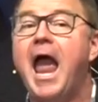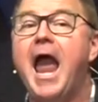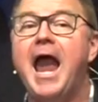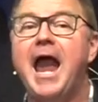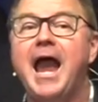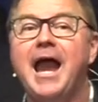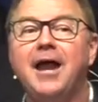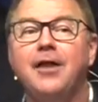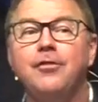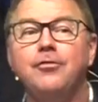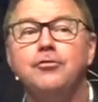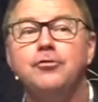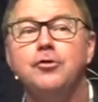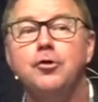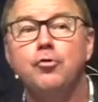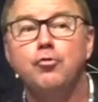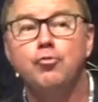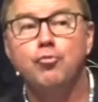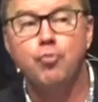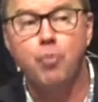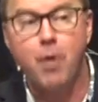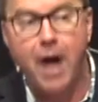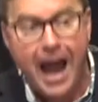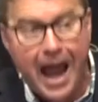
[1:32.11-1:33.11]
and the
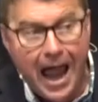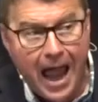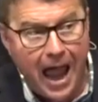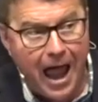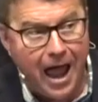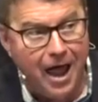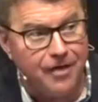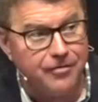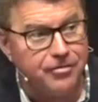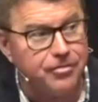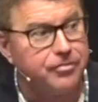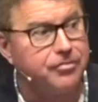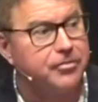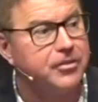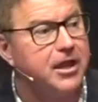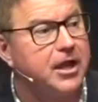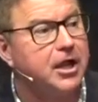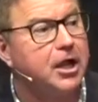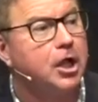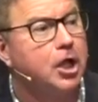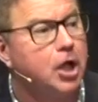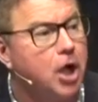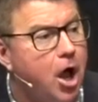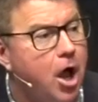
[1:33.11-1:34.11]
wrath
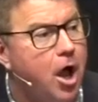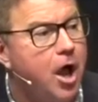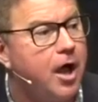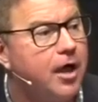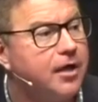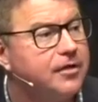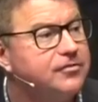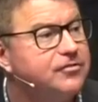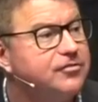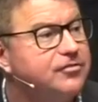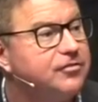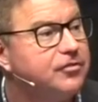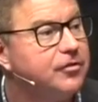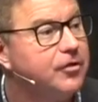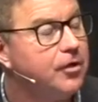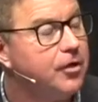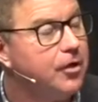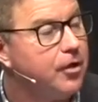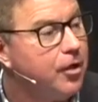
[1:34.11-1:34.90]
that God's,